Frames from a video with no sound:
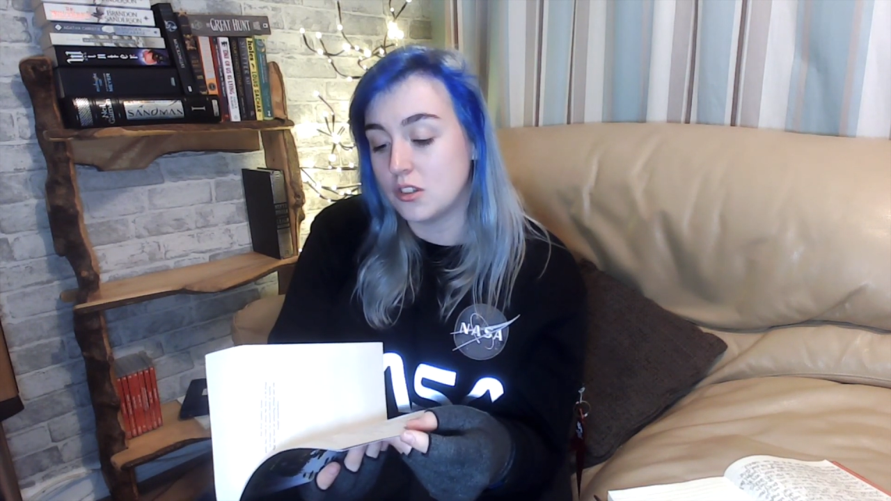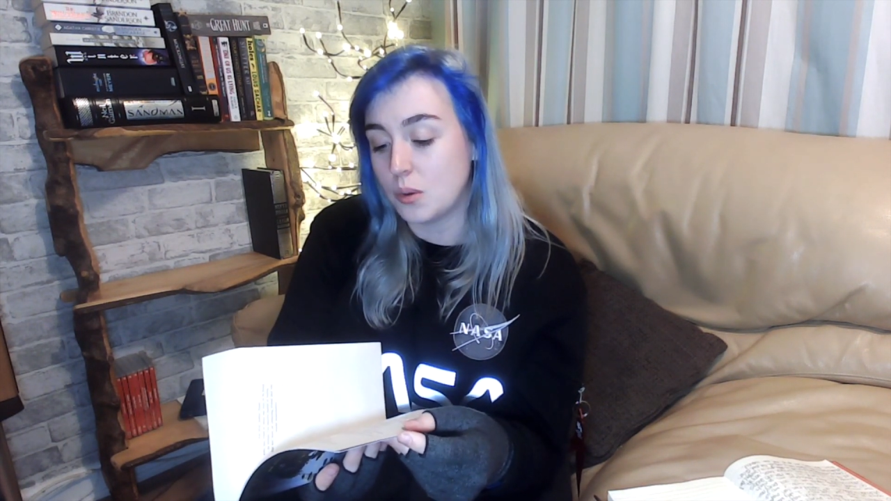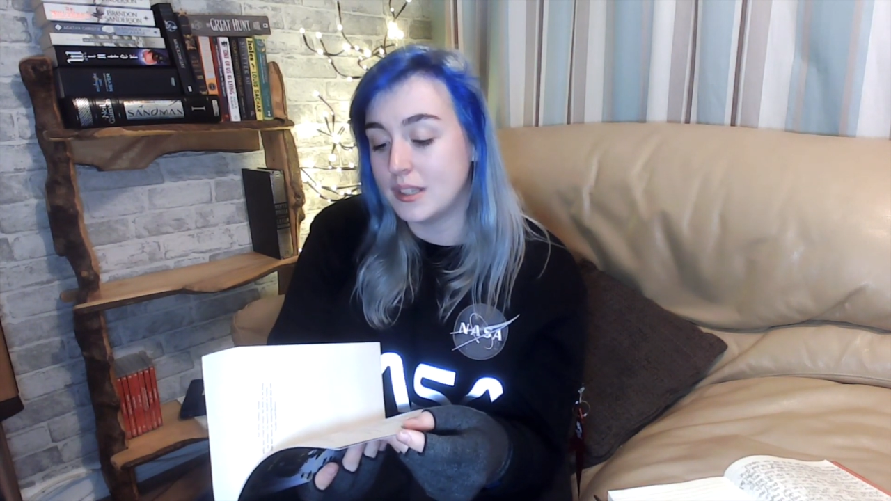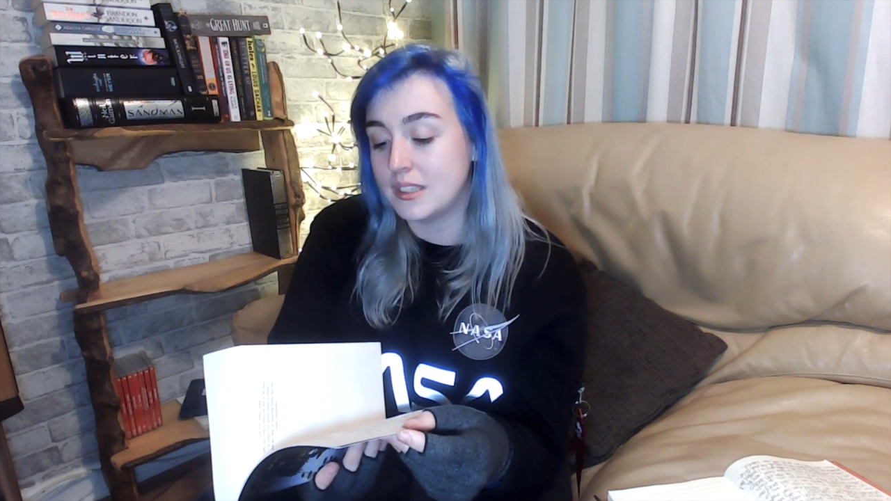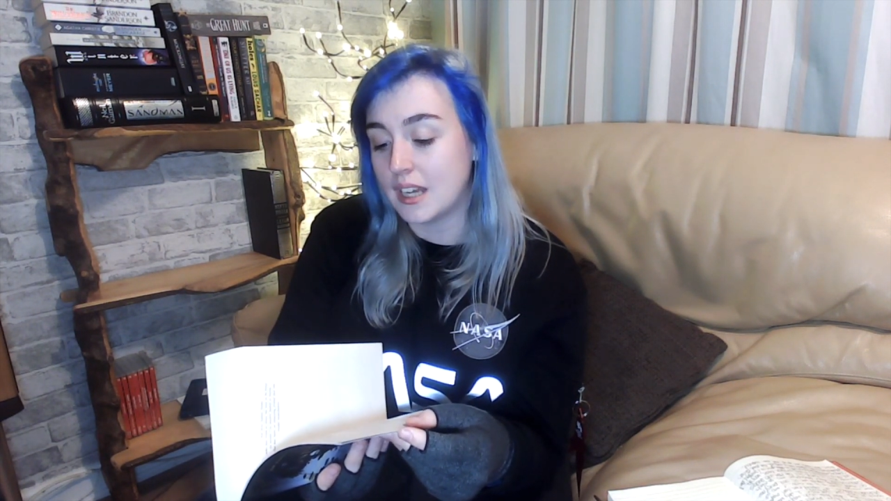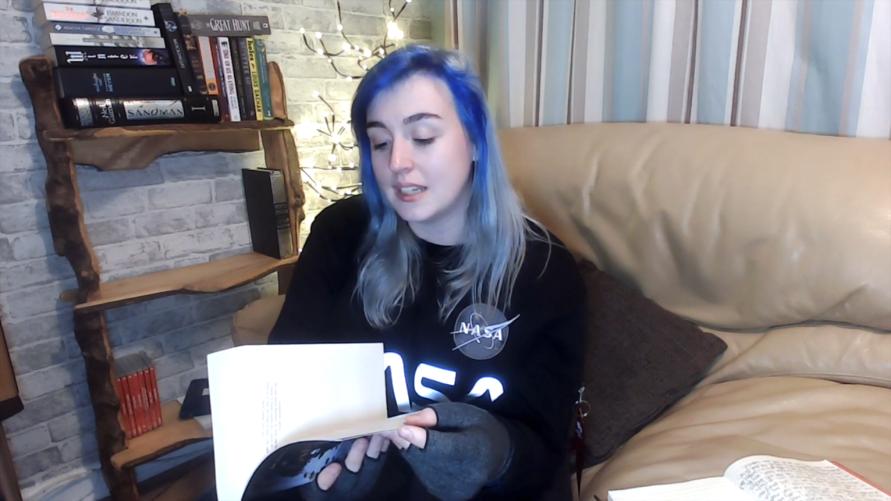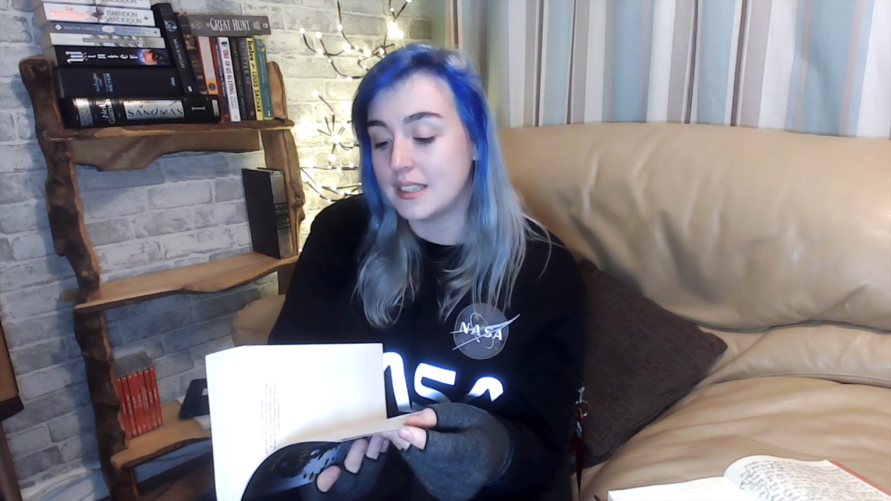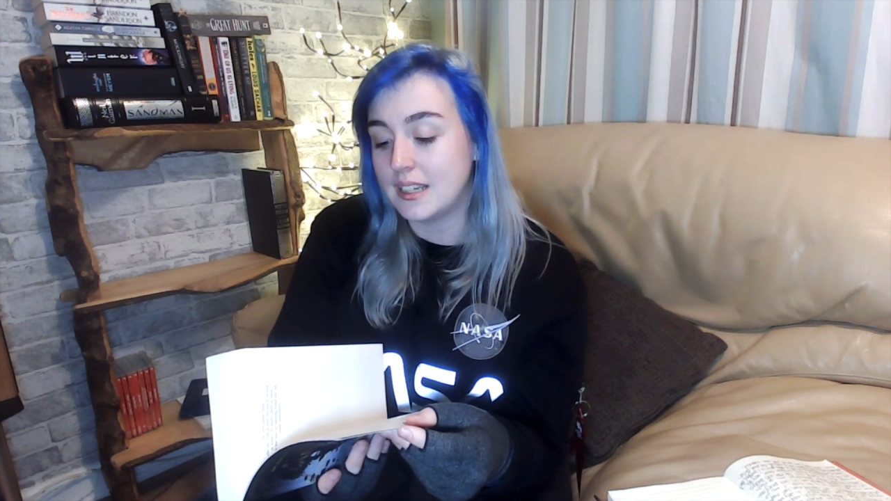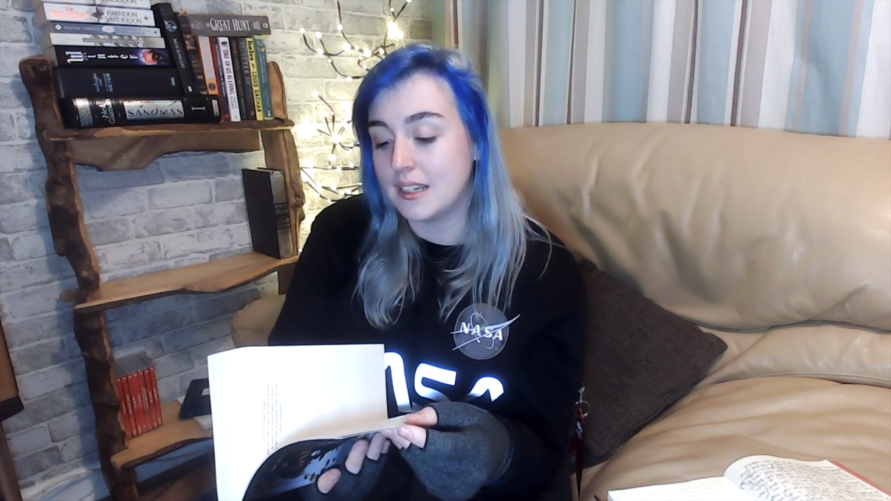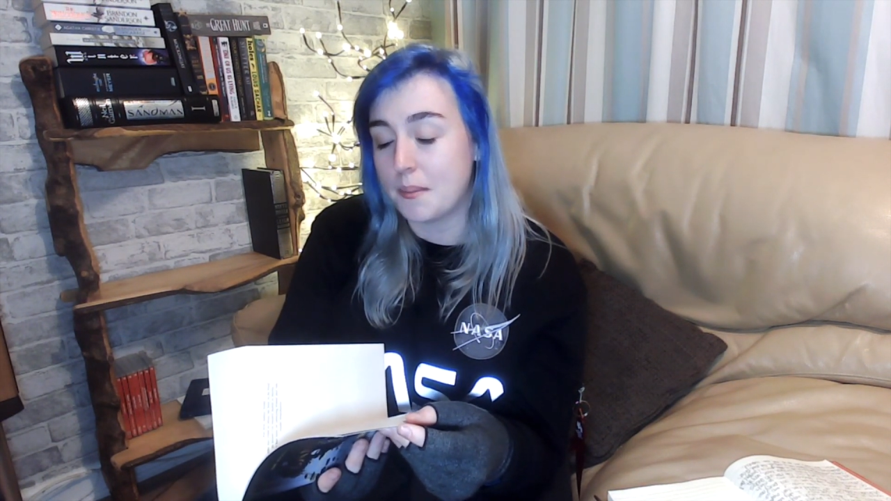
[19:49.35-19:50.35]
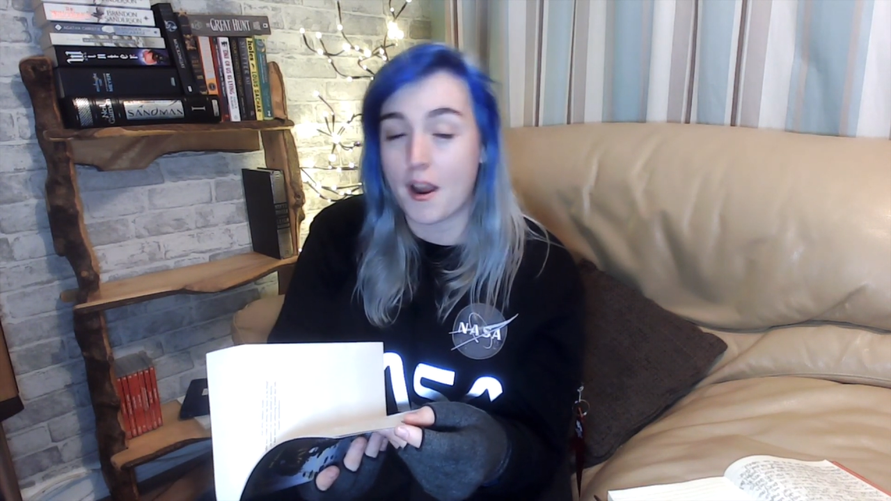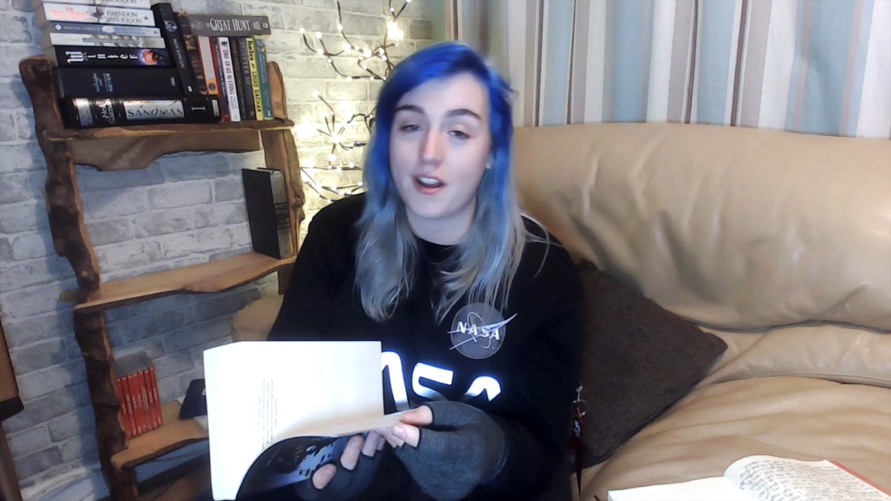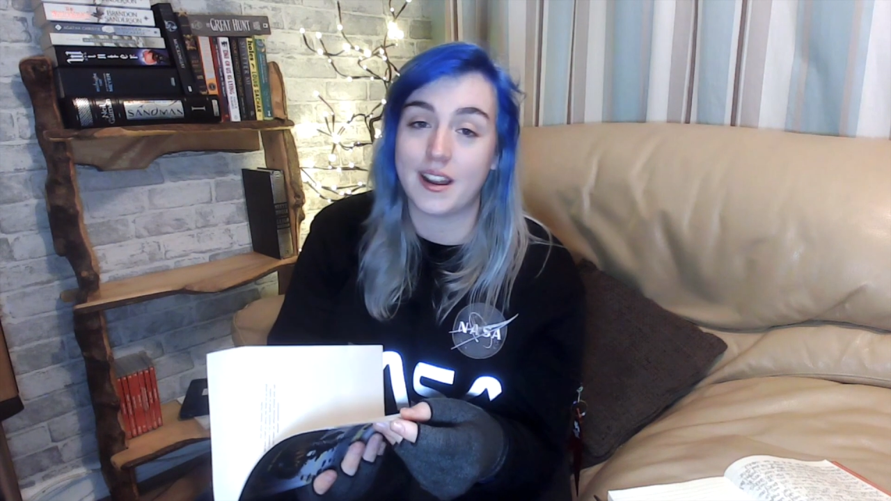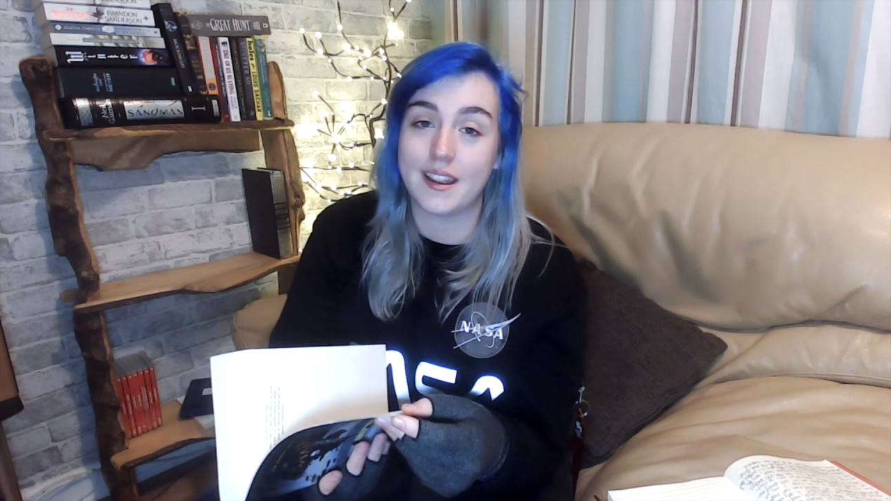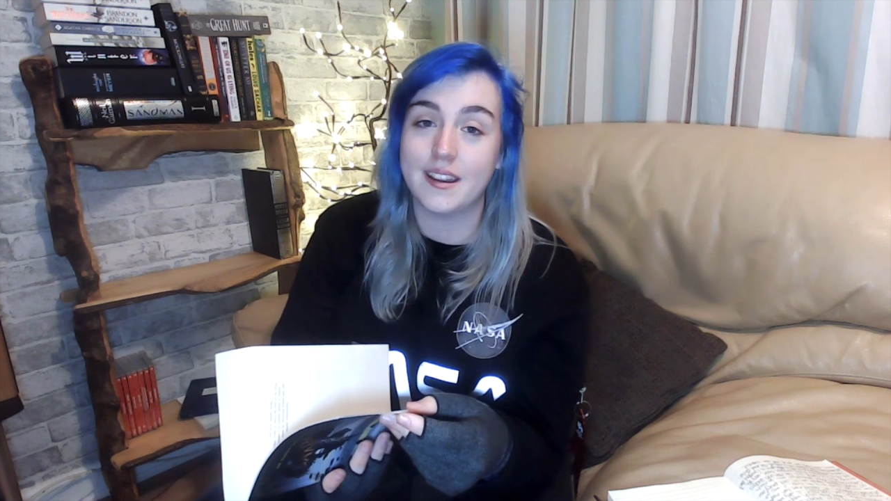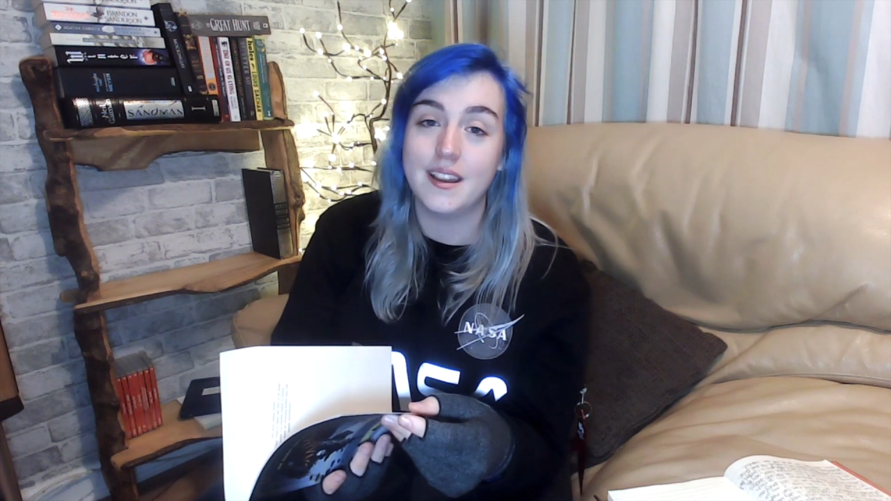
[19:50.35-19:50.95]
2019 apparently,